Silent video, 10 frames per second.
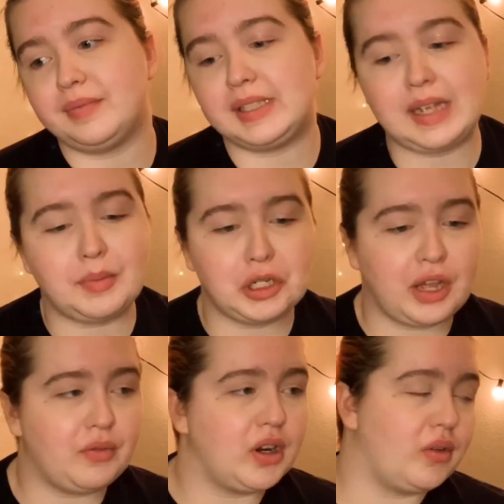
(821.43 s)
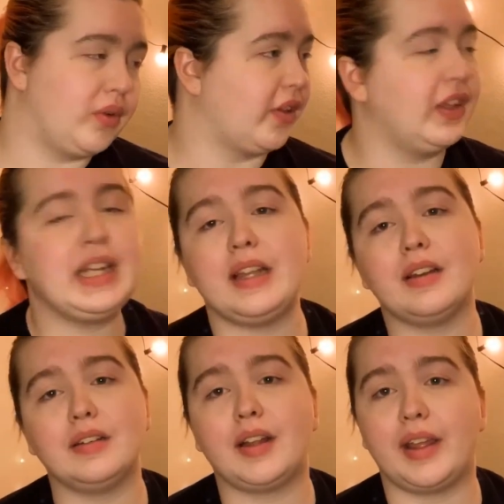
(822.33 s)
subgenre or the thing
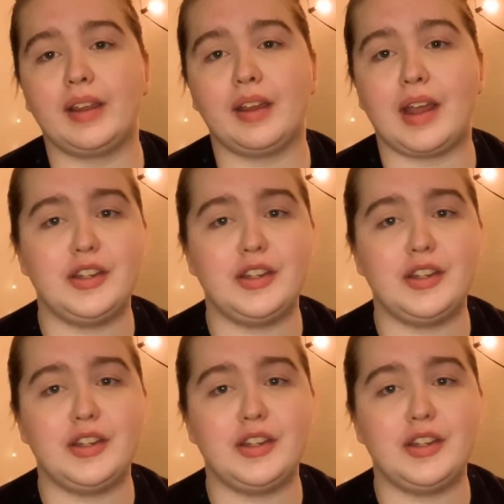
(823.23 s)
I